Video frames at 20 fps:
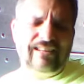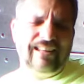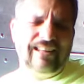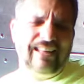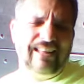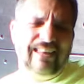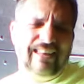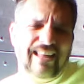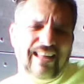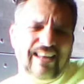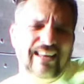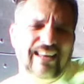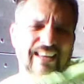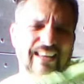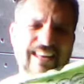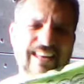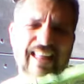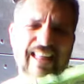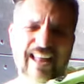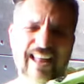Isn't
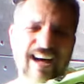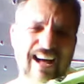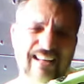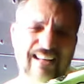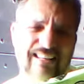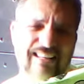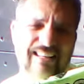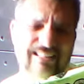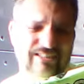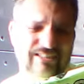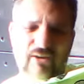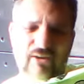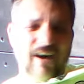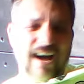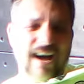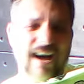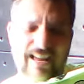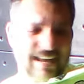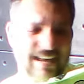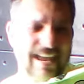that hot? It's so
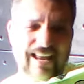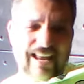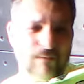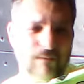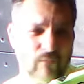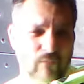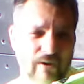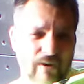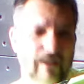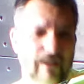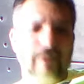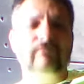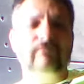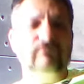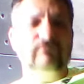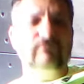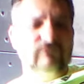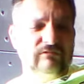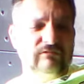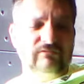hot I can't even wear
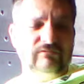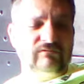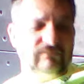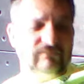it.